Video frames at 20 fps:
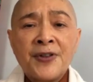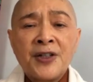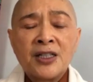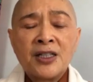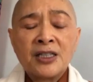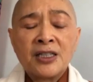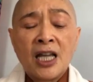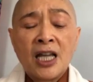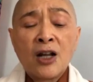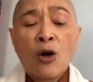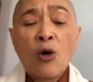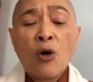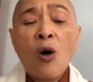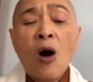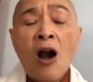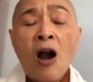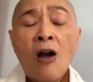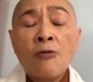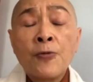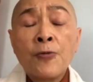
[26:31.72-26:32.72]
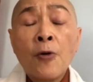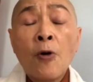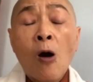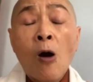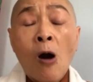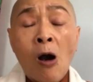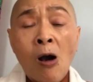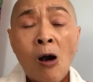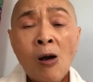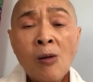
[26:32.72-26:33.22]
they go out for
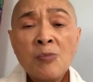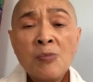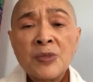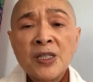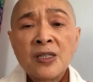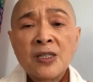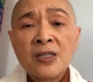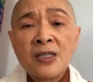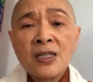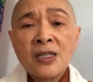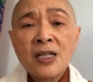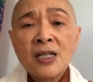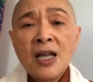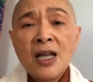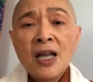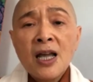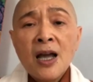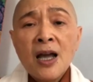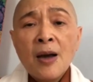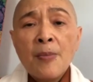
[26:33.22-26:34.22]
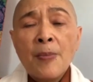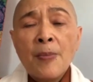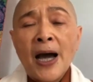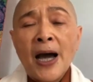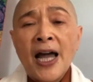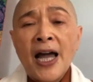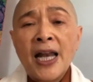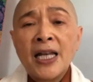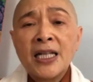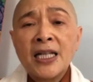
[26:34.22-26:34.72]
alms,
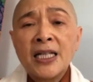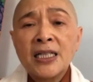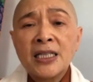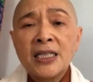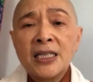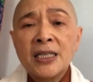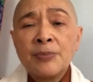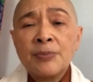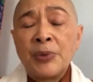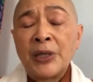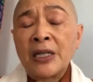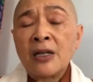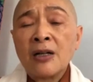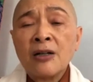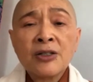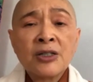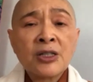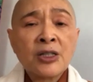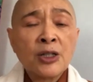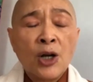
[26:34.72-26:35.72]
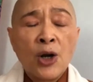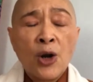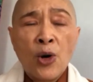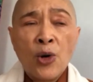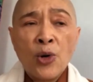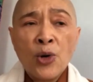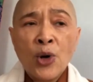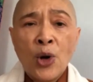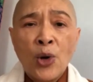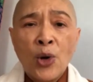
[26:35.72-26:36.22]
but because the
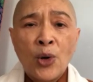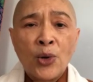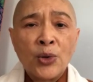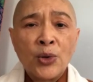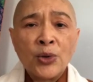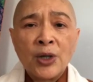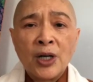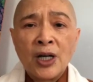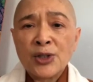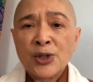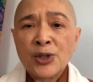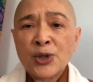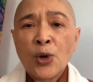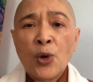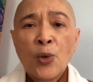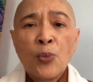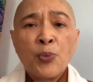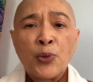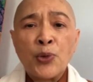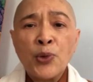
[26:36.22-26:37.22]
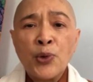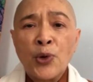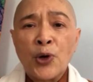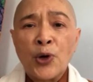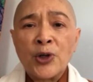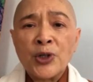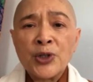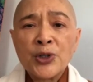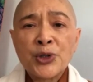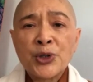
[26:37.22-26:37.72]
local are so
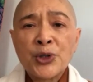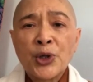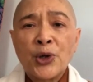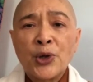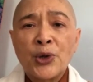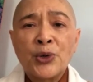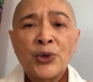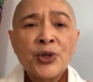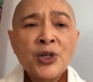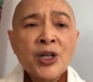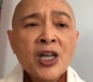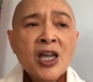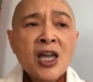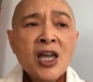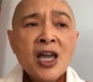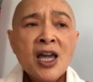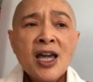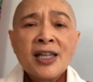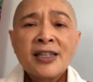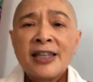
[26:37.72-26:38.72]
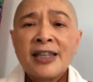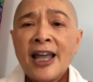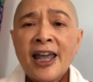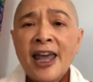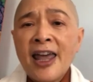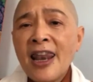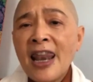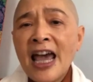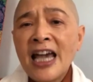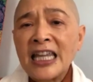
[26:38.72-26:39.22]
poor, so they
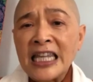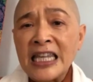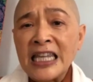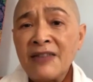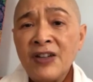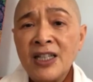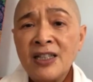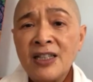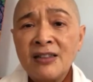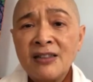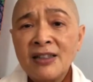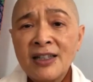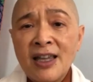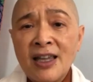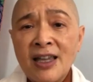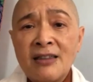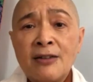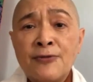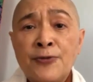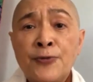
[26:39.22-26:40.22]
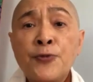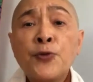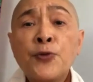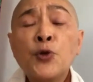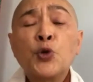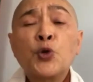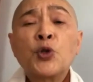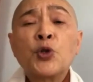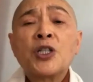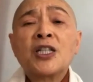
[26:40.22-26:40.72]
cannot even get the
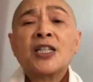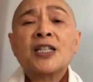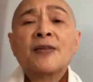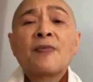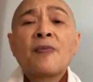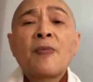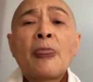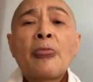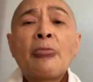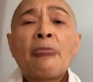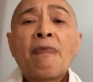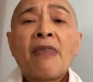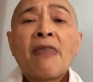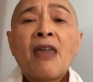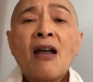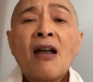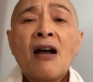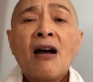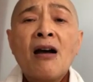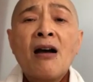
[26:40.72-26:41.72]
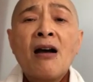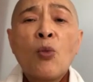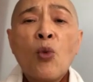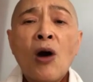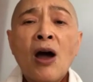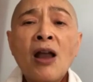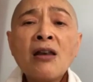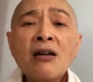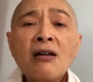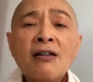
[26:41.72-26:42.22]
food.
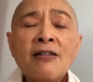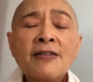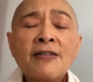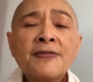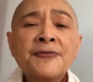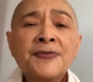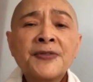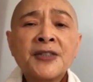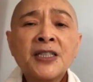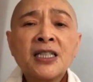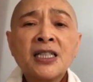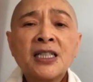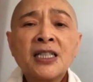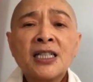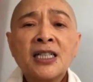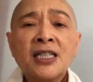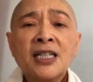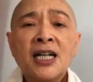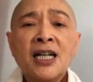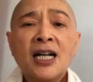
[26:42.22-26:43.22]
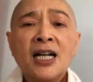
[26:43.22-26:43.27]
One of the